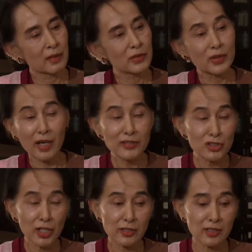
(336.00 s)
You can't
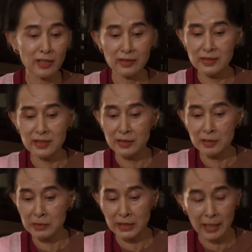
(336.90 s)
shut down
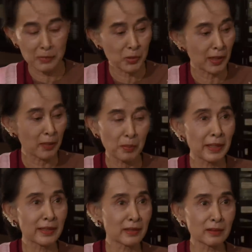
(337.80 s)
internment camps without
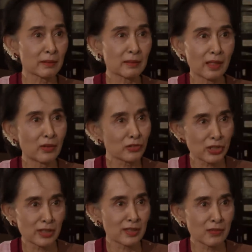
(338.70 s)
making
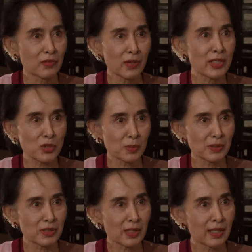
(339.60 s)
alternative
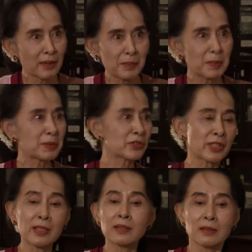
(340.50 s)
arrangements. People
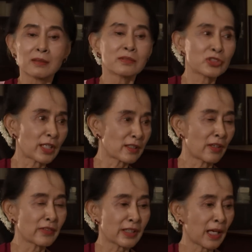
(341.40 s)
say, shut
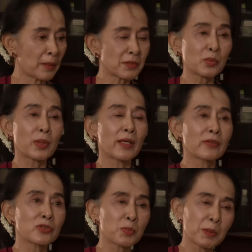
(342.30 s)
down the camps, and where
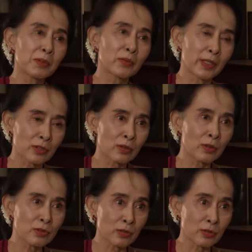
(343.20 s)
are those people going to go